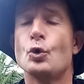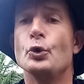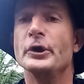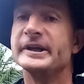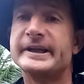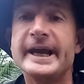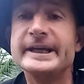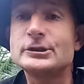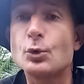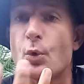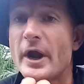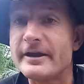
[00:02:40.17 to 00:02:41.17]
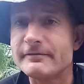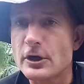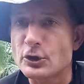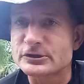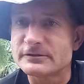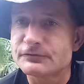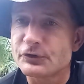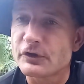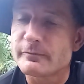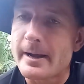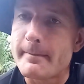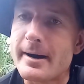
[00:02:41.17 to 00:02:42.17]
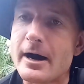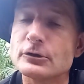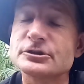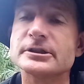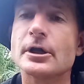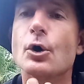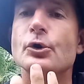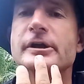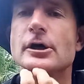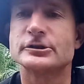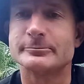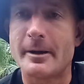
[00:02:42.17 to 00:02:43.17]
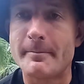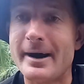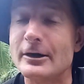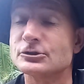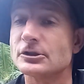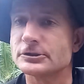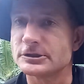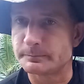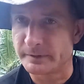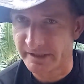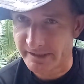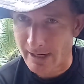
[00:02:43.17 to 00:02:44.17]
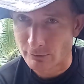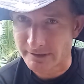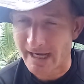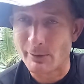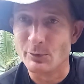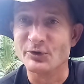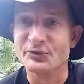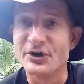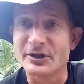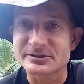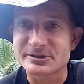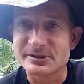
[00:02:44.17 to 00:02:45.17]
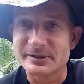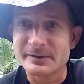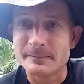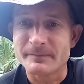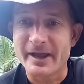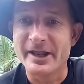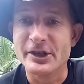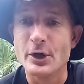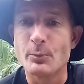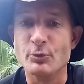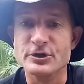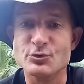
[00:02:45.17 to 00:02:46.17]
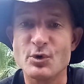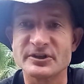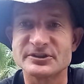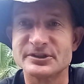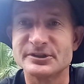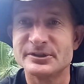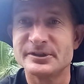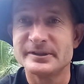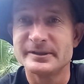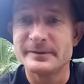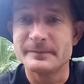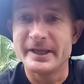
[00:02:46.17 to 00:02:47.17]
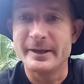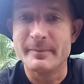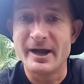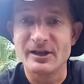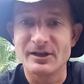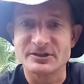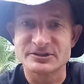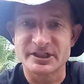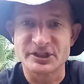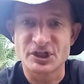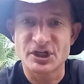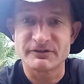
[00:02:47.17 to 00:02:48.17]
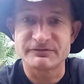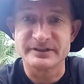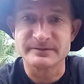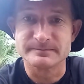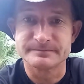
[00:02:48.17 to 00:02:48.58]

In case a wave goes in front of my mouth, it only goes in my mouth. I'll spit it out. I will not end up with water in my lungs and coughing.